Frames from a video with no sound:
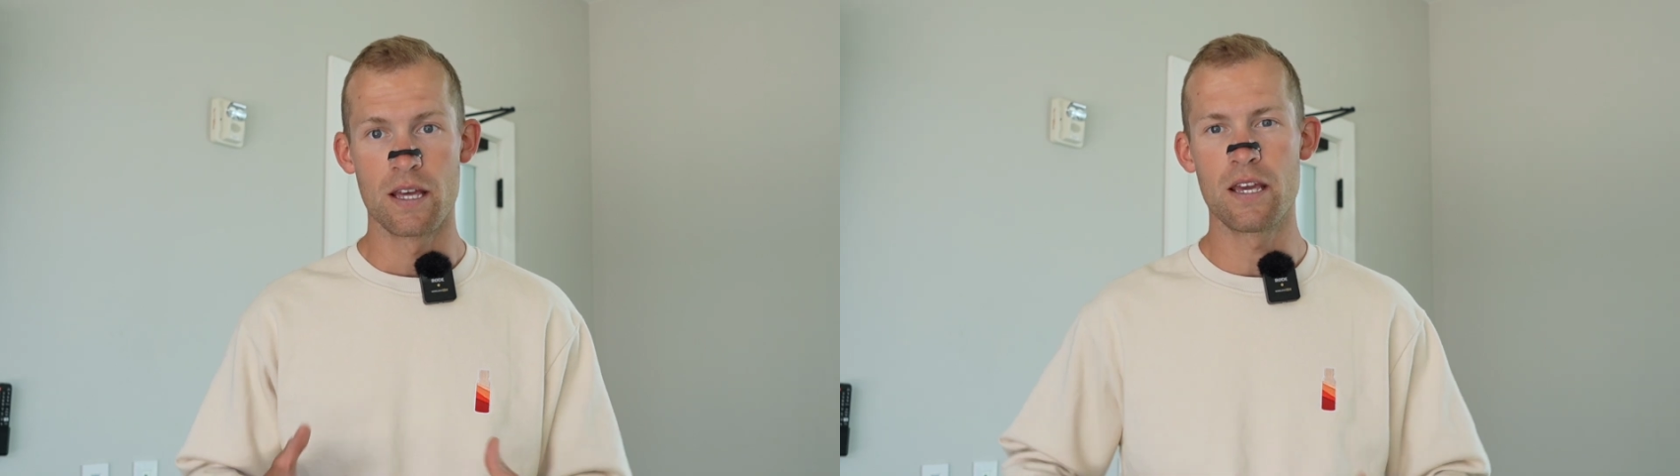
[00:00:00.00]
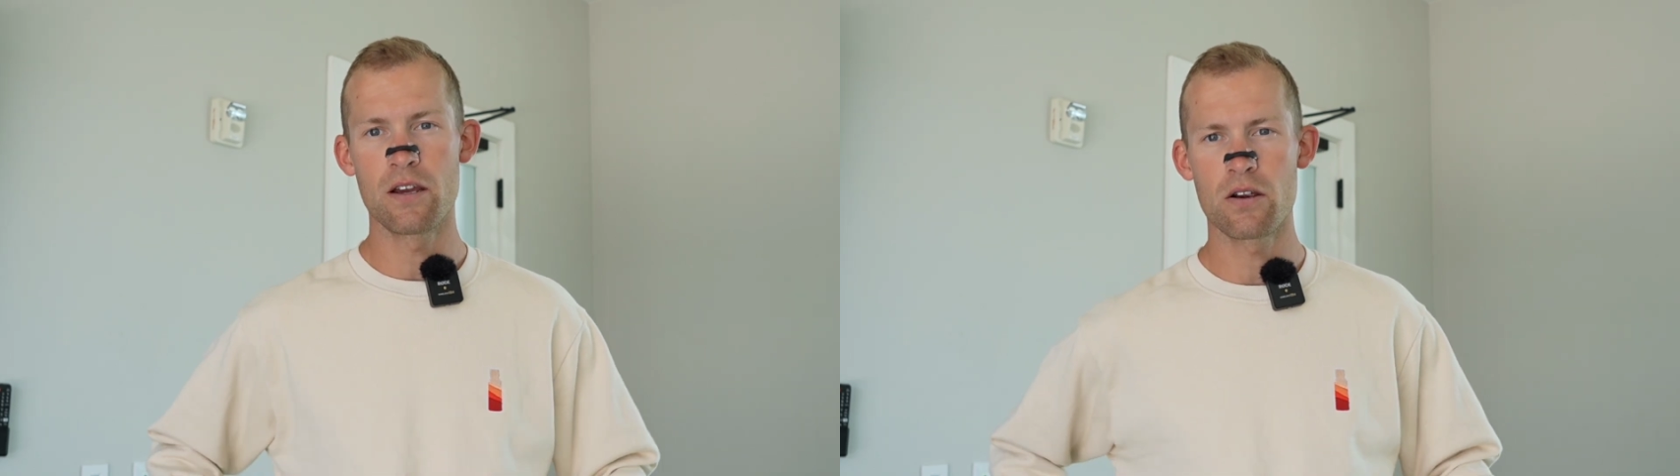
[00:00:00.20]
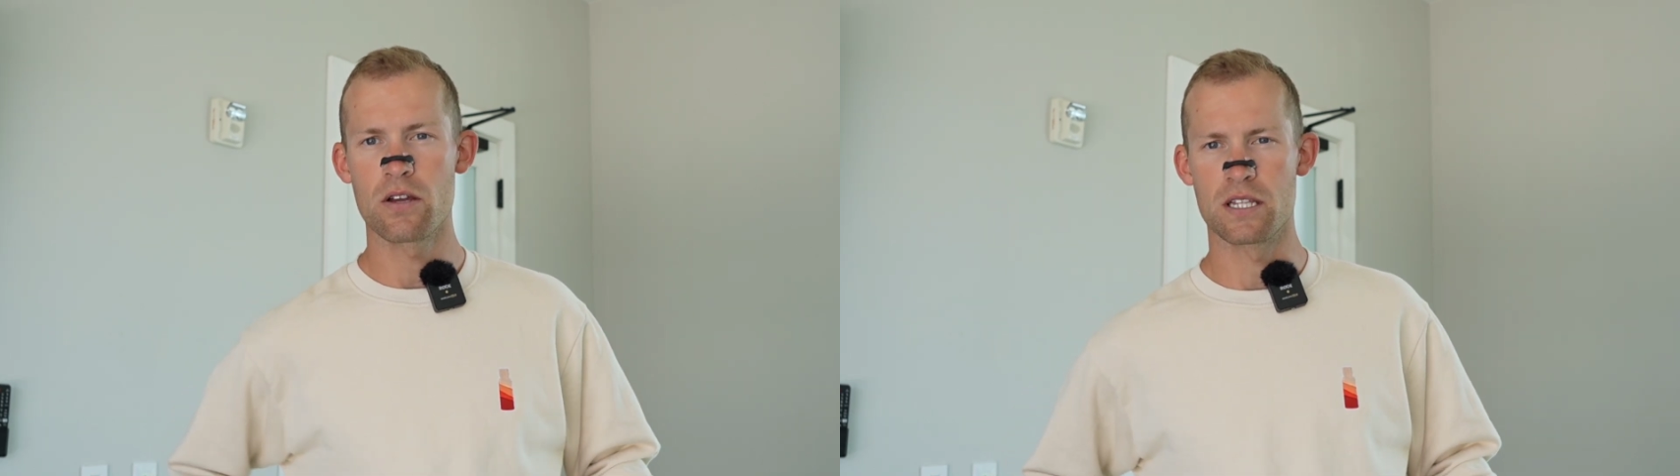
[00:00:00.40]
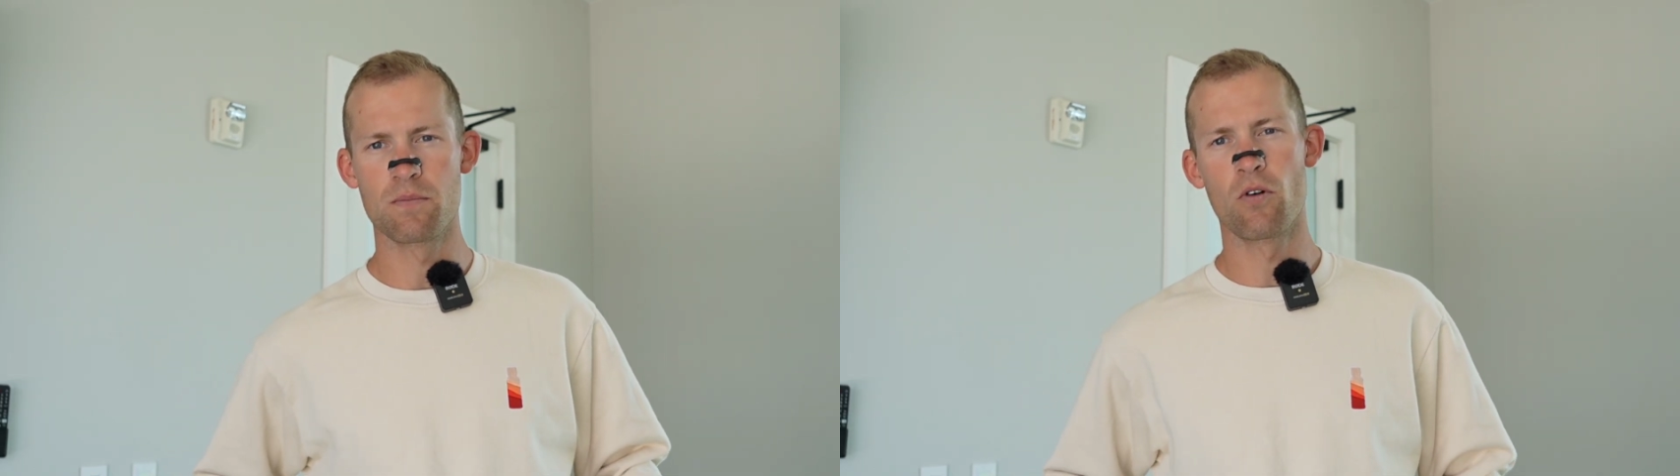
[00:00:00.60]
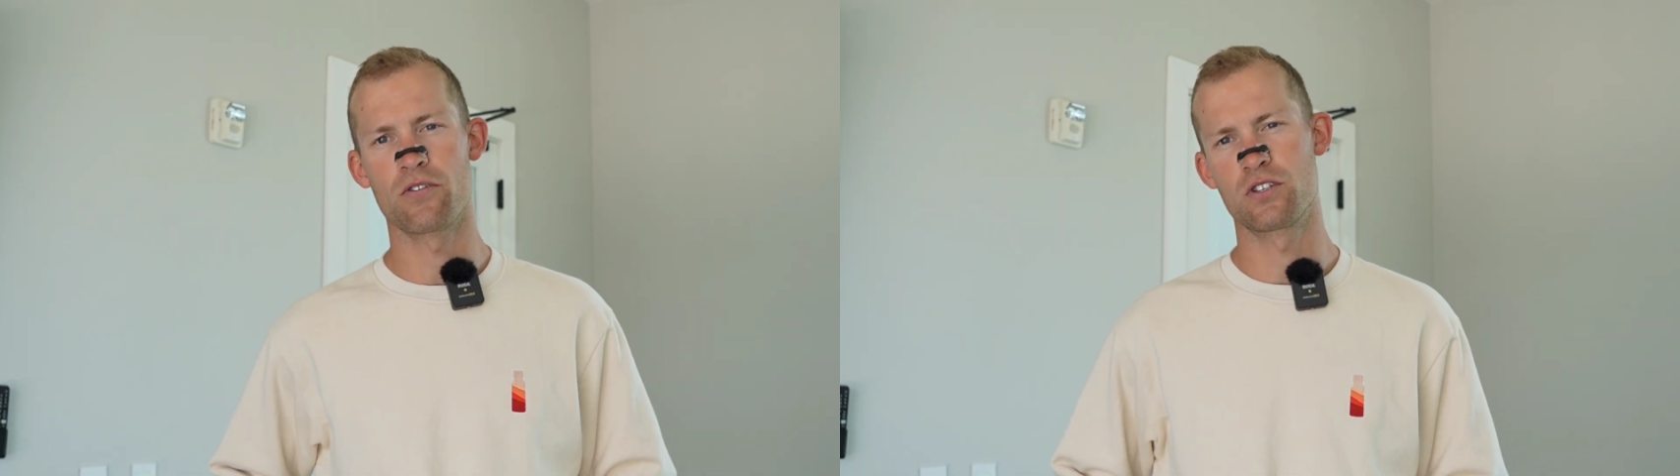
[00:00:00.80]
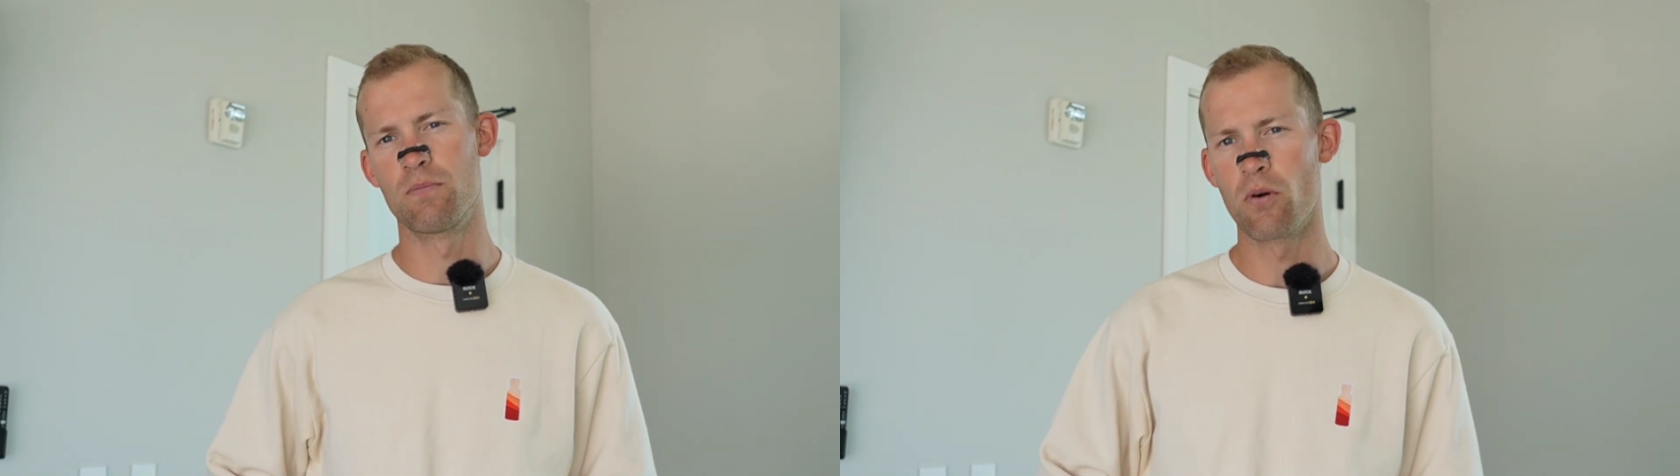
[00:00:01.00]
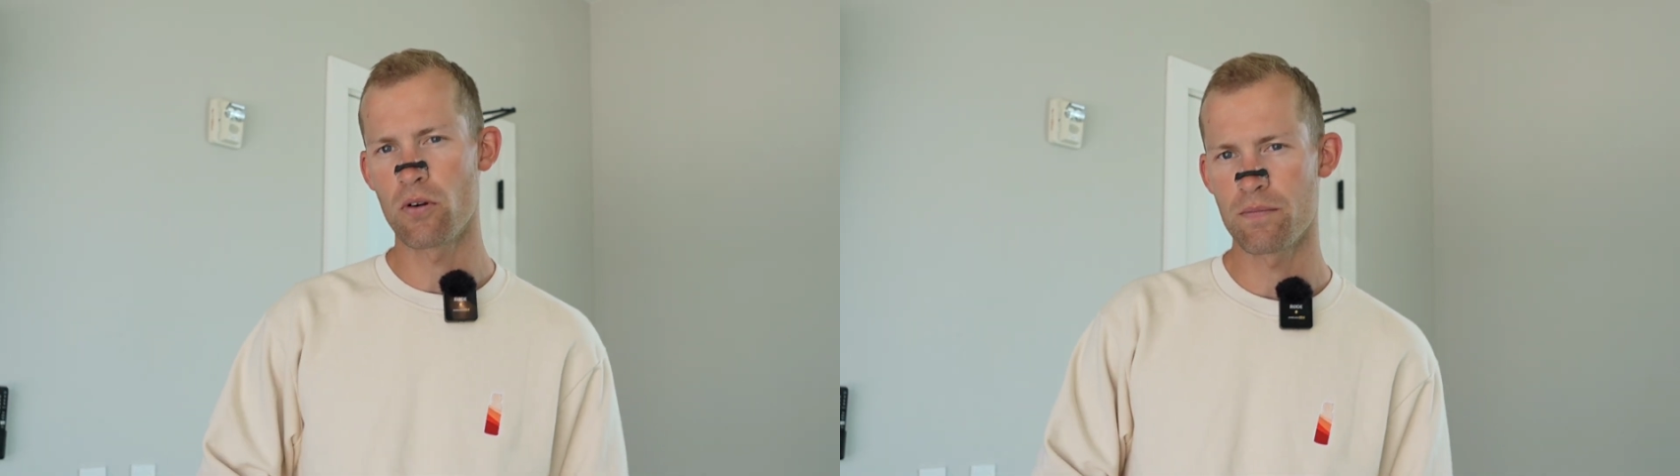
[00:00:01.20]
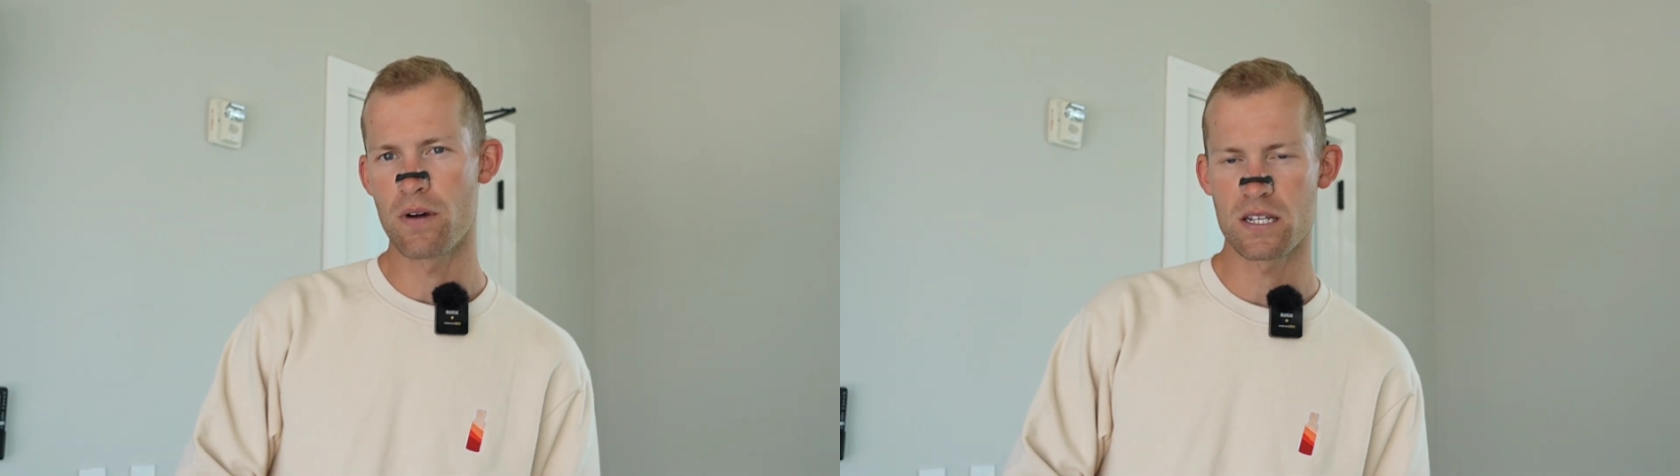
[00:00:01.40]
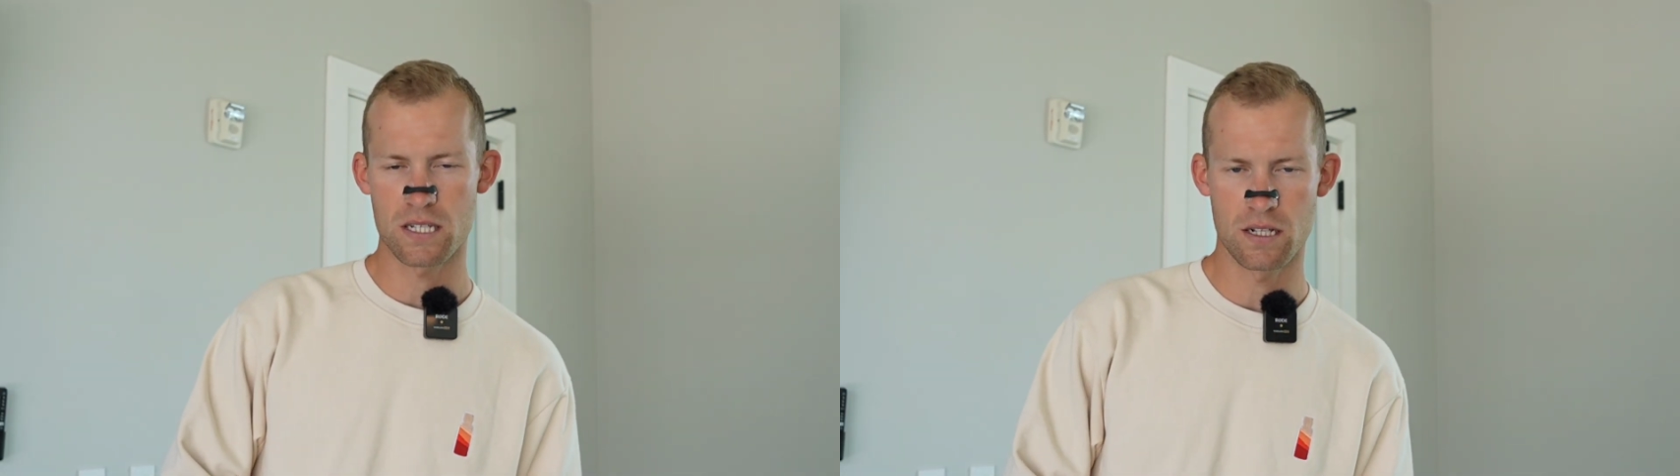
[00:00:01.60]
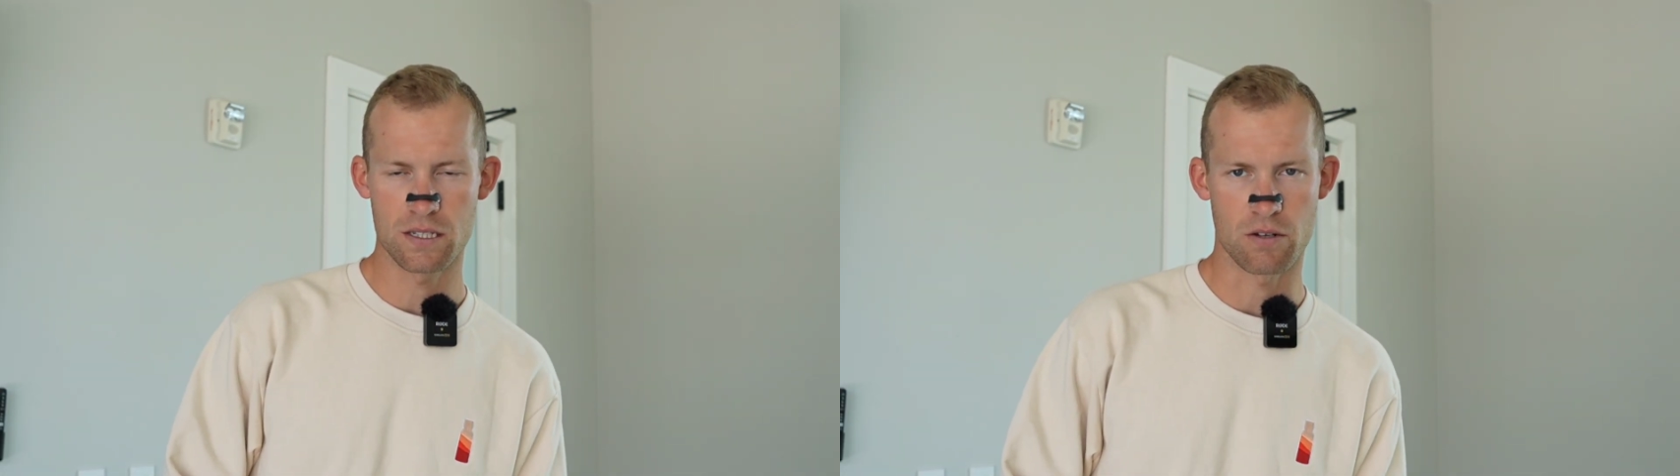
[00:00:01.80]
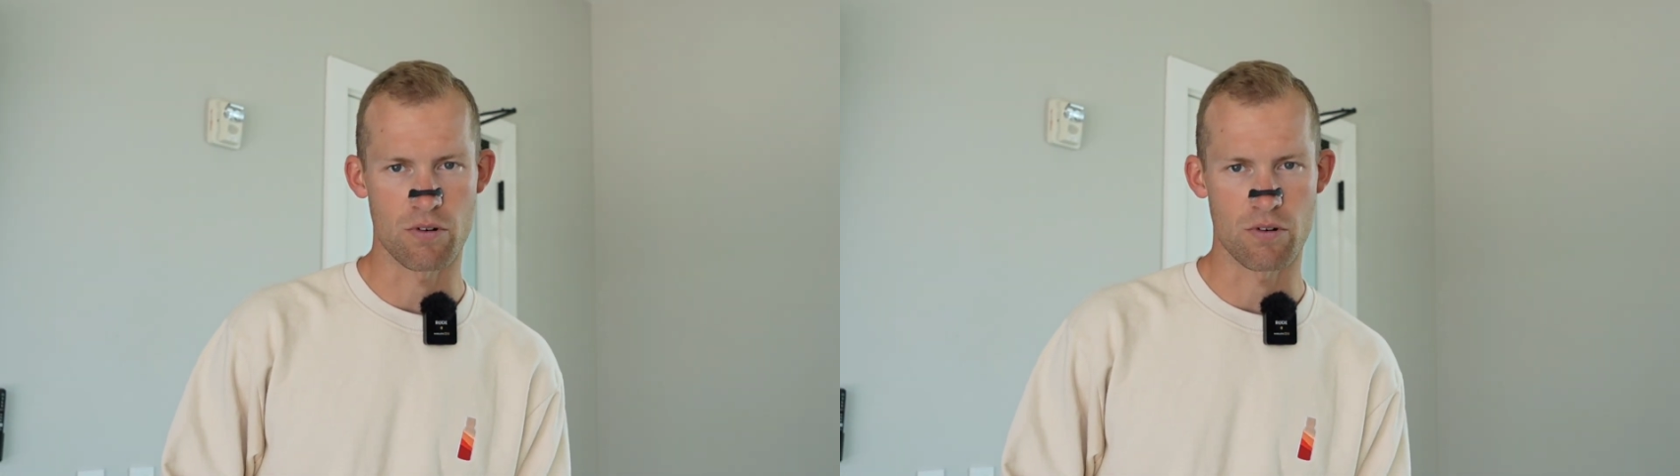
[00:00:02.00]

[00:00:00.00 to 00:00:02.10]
Here, it's more supportive muscles